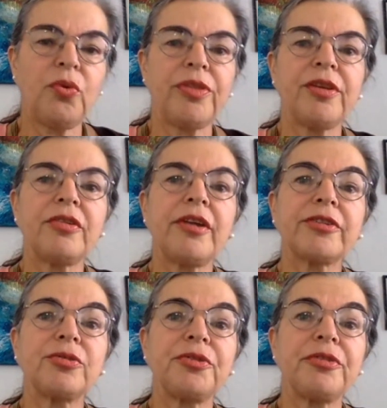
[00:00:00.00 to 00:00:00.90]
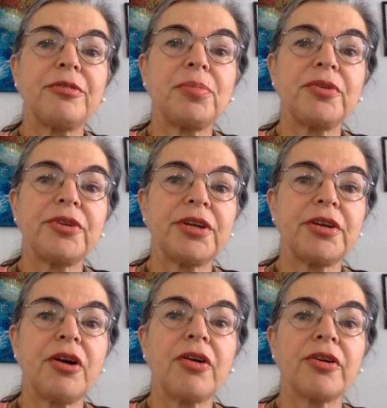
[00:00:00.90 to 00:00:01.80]
with intellectual disability
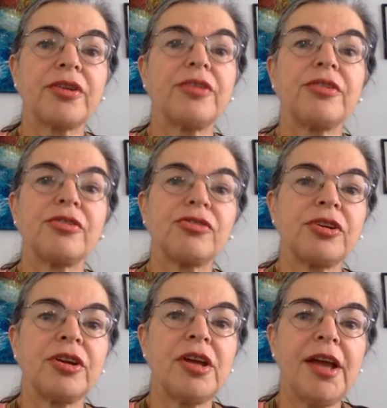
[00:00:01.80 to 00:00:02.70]
and a heart condition.